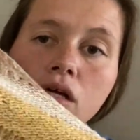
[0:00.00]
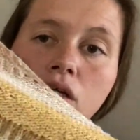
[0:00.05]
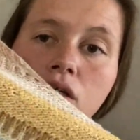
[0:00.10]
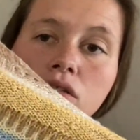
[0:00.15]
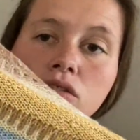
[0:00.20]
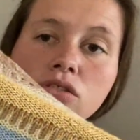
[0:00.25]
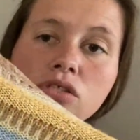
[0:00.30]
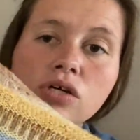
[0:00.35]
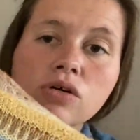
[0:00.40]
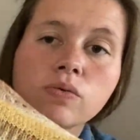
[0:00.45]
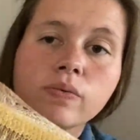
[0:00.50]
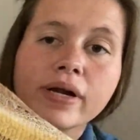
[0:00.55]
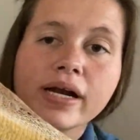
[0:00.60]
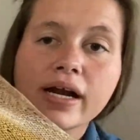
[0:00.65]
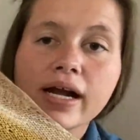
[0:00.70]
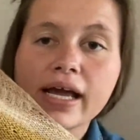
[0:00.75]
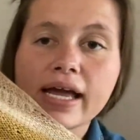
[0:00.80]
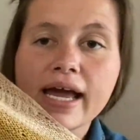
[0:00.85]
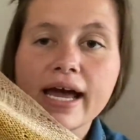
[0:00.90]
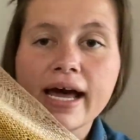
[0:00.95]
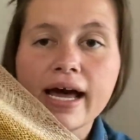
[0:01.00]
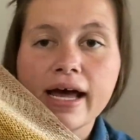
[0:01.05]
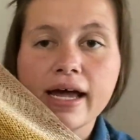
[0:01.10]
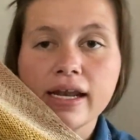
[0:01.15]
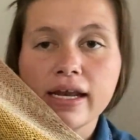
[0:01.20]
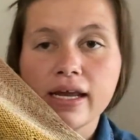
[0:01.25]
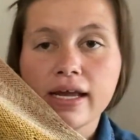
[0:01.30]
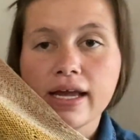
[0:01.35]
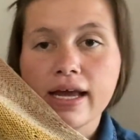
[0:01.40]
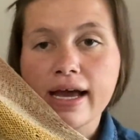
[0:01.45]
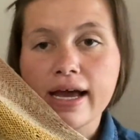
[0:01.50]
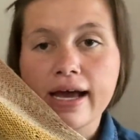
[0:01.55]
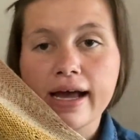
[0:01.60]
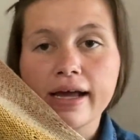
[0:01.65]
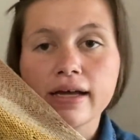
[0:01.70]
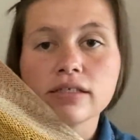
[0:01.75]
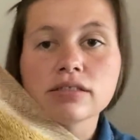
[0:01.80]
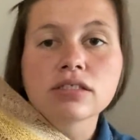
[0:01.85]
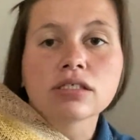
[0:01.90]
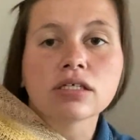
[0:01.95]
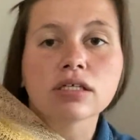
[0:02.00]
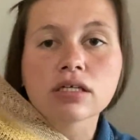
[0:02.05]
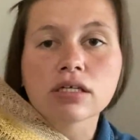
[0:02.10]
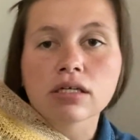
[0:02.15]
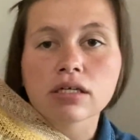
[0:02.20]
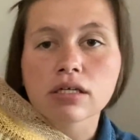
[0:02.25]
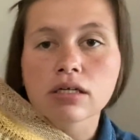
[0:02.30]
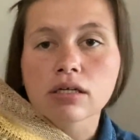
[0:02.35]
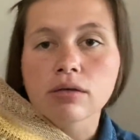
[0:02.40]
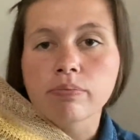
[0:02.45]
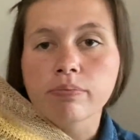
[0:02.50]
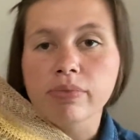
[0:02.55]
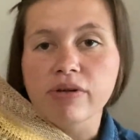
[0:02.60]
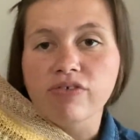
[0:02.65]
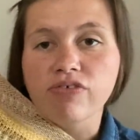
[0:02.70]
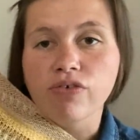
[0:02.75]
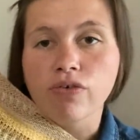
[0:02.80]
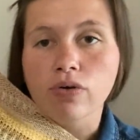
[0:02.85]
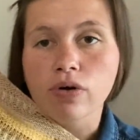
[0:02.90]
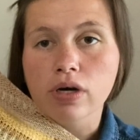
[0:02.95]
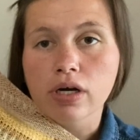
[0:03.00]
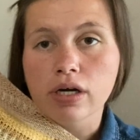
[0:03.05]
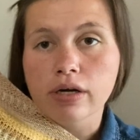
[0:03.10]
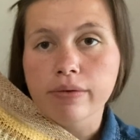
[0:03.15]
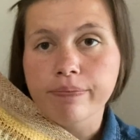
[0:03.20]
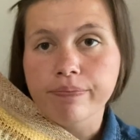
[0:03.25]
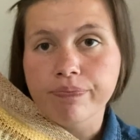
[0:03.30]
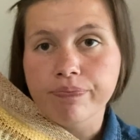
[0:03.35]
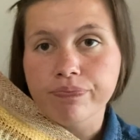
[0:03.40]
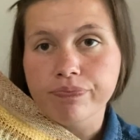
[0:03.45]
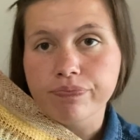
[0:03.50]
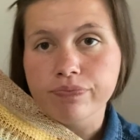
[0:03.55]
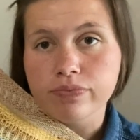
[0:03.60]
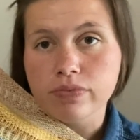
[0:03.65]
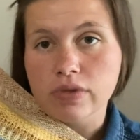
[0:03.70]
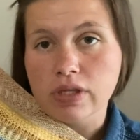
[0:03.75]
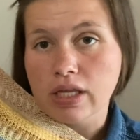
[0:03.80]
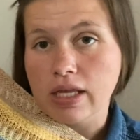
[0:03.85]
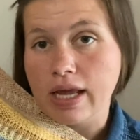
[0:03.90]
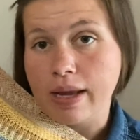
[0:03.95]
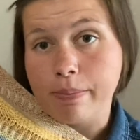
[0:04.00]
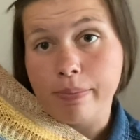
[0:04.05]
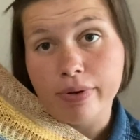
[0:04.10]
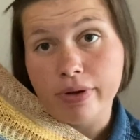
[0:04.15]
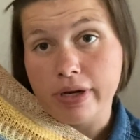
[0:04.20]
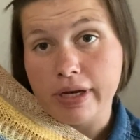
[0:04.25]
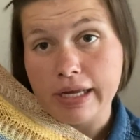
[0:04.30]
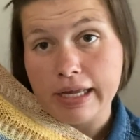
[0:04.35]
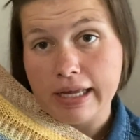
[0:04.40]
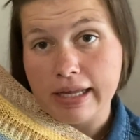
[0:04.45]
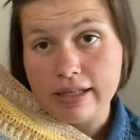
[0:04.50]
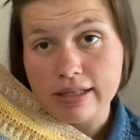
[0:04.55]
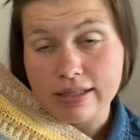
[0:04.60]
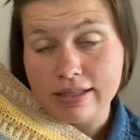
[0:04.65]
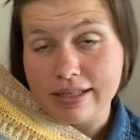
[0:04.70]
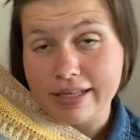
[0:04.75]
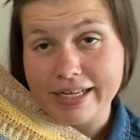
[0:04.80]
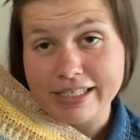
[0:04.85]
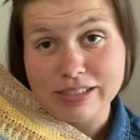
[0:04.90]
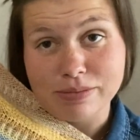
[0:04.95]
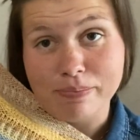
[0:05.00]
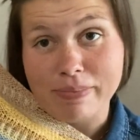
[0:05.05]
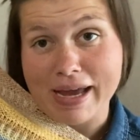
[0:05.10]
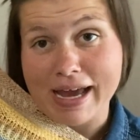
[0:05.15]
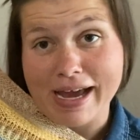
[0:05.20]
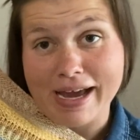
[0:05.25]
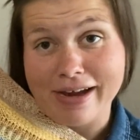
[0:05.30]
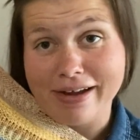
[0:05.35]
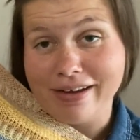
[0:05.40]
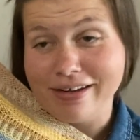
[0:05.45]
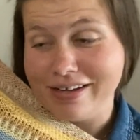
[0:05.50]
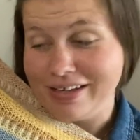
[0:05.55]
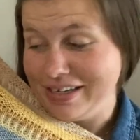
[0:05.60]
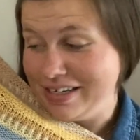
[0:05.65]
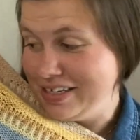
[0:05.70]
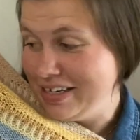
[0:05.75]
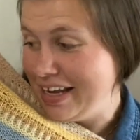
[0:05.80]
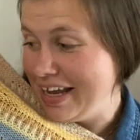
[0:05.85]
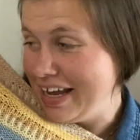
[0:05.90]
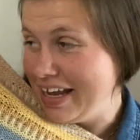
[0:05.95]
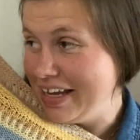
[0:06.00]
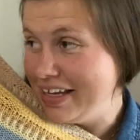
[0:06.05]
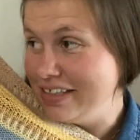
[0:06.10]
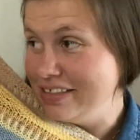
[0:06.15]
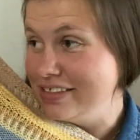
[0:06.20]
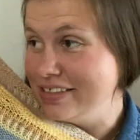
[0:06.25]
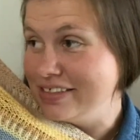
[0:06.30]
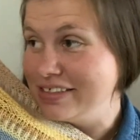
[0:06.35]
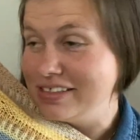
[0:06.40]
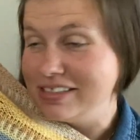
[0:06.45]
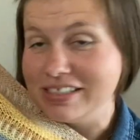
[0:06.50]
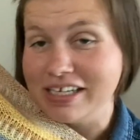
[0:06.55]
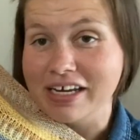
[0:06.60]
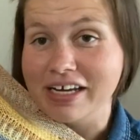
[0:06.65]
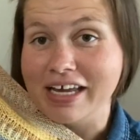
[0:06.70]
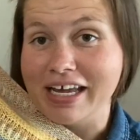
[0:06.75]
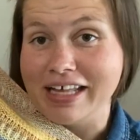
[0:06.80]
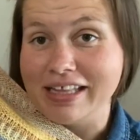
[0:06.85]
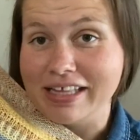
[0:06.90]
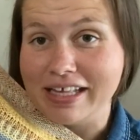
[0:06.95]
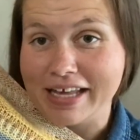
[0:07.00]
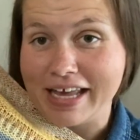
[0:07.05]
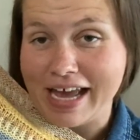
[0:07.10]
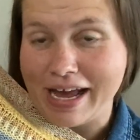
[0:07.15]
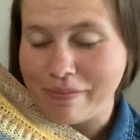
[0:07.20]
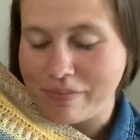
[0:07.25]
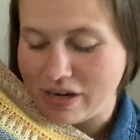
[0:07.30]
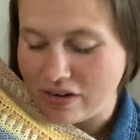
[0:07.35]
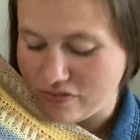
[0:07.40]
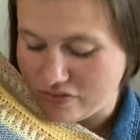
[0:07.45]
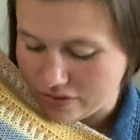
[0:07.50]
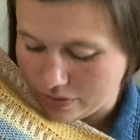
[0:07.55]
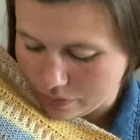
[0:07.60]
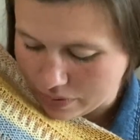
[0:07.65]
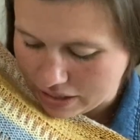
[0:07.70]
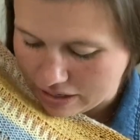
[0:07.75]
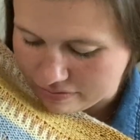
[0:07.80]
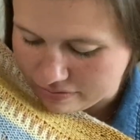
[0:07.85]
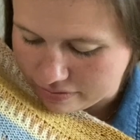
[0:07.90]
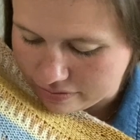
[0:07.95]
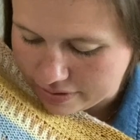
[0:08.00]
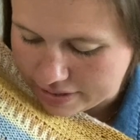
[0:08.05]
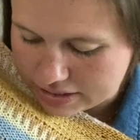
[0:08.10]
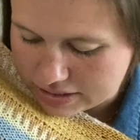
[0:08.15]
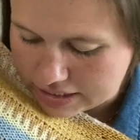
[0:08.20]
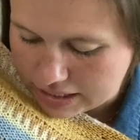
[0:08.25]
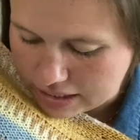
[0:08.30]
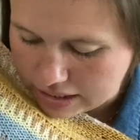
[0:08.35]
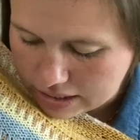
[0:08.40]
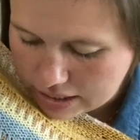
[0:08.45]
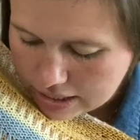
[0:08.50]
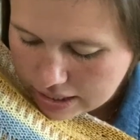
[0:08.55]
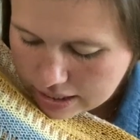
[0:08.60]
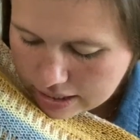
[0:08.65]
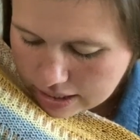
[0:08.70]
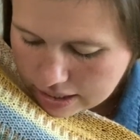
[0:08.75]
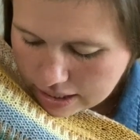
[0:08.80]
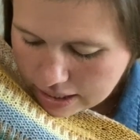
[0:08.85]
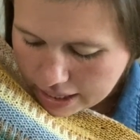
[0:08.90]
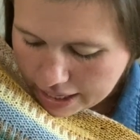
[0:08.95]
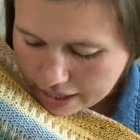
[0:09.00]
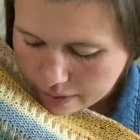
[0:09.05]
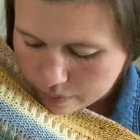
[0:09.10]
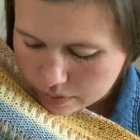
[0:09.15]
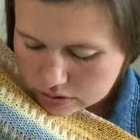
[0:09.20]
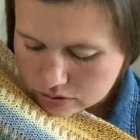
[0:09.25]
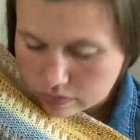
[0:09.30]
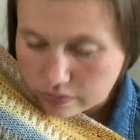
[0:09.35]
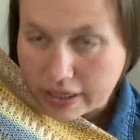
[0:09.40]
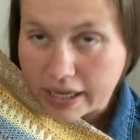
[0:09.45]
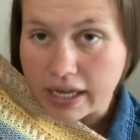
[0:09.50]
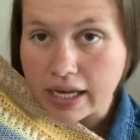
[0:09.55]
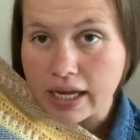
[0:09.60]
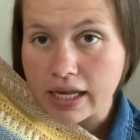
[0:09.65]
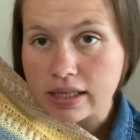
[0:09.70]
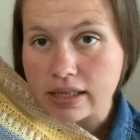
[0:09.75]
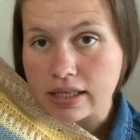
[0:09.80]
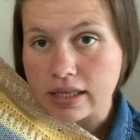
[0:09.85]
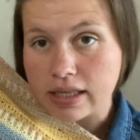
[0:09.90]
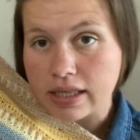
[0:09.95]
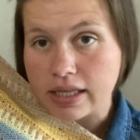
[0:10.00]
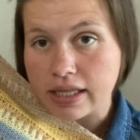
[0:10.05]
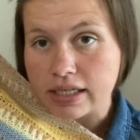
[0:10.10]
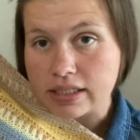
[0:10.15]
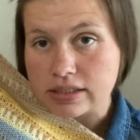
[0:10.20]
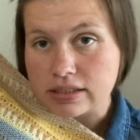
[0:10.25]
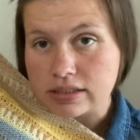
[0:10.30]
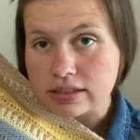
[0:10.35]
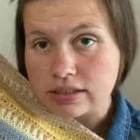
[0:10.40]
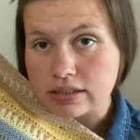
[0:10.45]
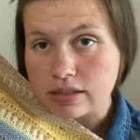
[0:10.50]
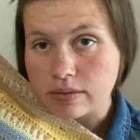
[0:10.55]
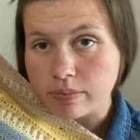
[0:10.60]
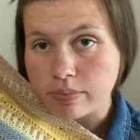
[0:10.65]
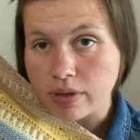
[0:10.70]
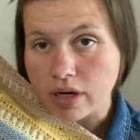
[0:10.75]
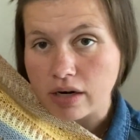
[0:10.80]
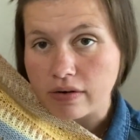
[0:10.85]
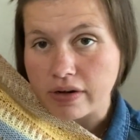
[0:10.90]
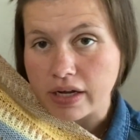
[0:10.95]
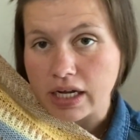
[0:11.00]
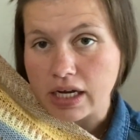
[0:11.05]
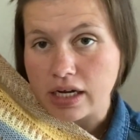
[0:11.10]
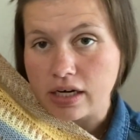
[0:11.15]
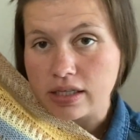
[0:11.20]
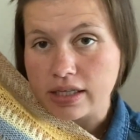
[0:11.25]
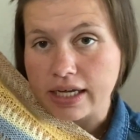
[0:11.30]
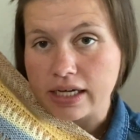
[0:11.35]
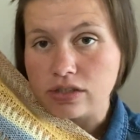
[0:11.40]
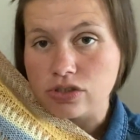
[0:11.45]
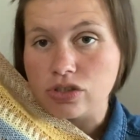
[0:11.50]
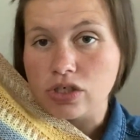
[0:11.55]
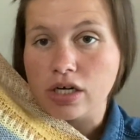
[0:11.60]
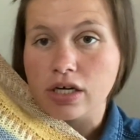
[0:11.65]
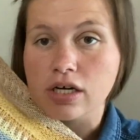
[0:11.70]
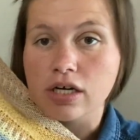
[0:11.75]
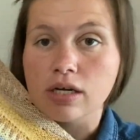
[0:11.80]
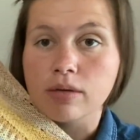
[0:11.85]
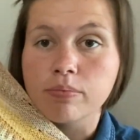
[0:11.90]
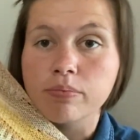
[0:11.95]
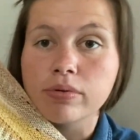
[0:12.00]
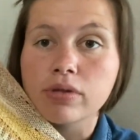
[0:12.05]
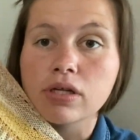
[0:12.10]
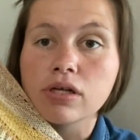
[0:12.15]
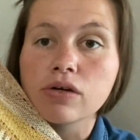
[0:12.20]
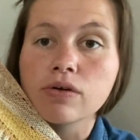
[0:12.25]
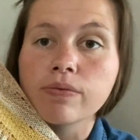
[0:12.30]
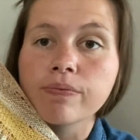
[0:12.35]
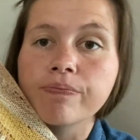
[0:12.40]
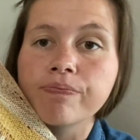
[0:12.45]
So where I had it at before I put it in its bag and just stuck it in the cabinet for whatever reason, I was right at this part right here, that darker blue.